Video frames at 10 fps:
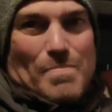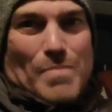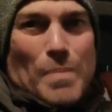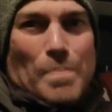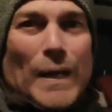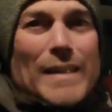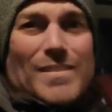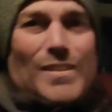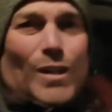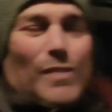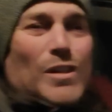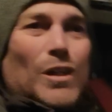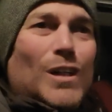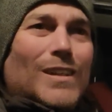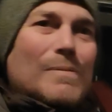My baits that I've
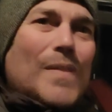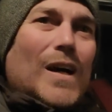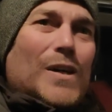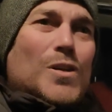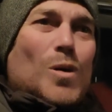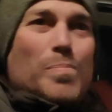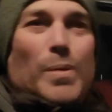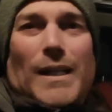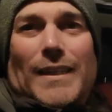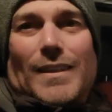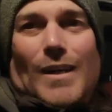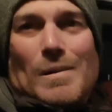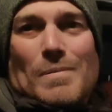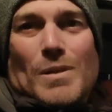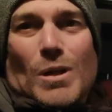got are not brilliant,
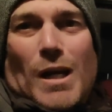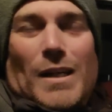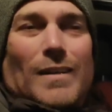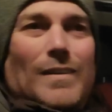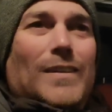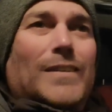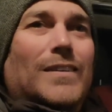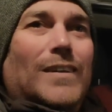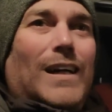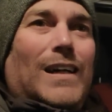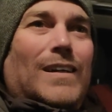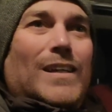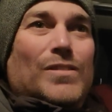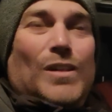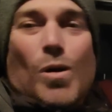I'm not going to lie.
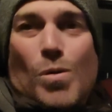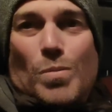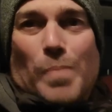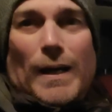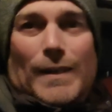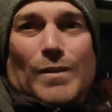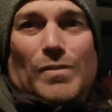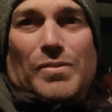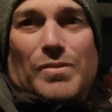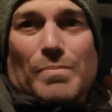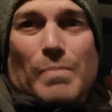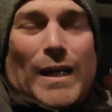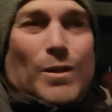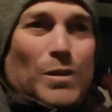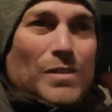It's an old pack of
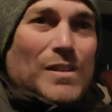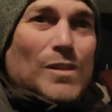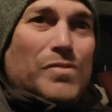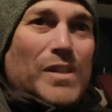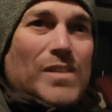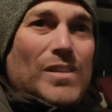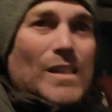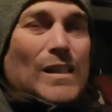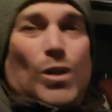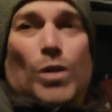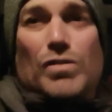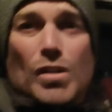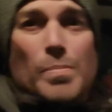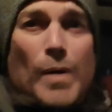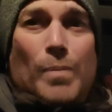mackerel that's in the freezer, and I've got
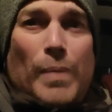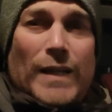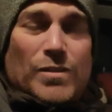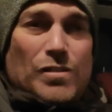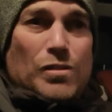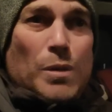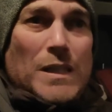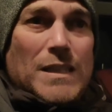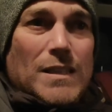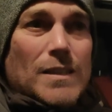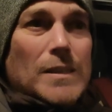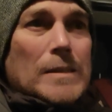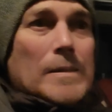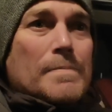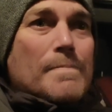2-part bags of squid.
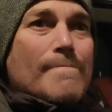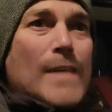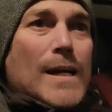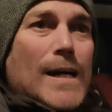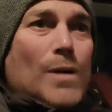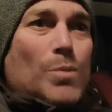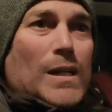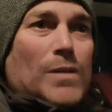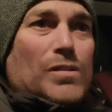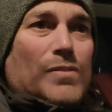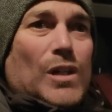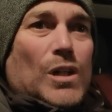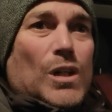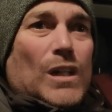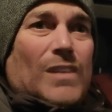What else have I
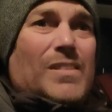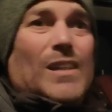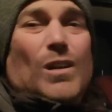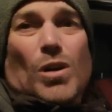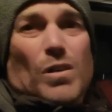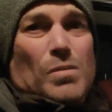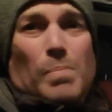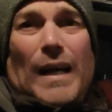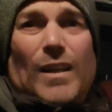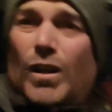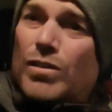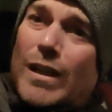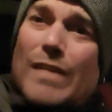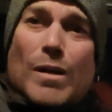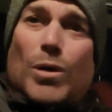got? And I think I've got some black lugs. So
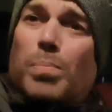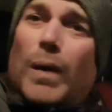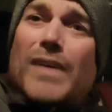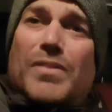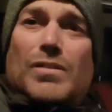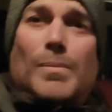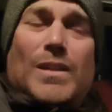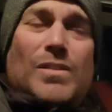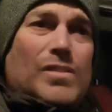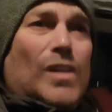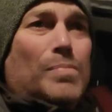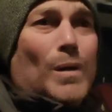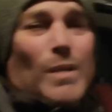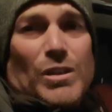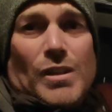I'm going to have a little play for some other stuff, but
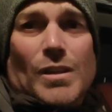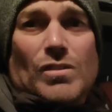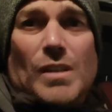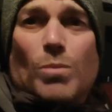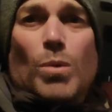I'm literally going to stick